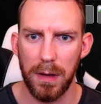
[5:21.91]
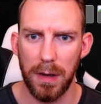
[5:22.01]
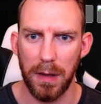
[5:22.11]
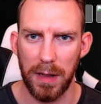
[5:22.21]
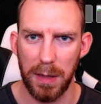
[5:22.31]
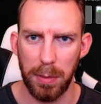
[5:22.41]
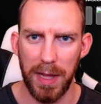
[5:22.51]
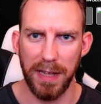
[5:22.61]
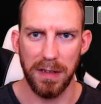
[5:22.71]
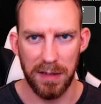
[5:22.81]
I'm going to click
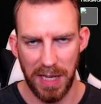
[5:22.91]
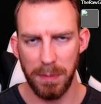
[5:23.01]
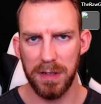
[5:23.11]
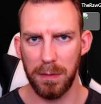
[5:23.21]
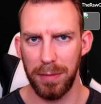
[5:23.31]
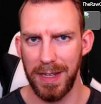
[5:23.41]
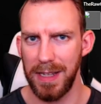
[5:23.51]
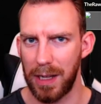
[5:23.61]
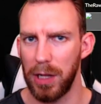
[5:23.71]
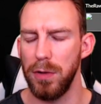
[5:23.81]
play, and Steam is
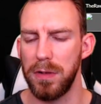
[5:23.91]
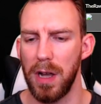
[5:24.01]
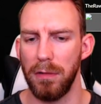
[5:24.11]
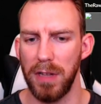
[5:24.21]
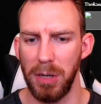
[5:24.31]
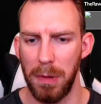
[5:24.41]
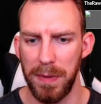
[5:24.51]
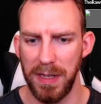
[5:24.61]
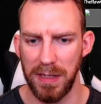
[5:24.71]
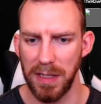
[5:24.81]
completely closed currently on my
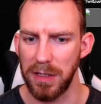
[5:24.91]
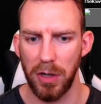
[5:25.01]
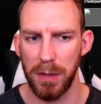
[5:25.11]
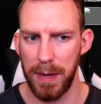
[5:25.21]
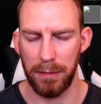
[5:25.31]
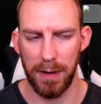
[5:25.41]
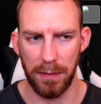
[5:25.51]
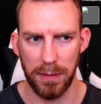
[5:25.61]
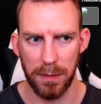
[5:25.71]
PC. It's not in the background.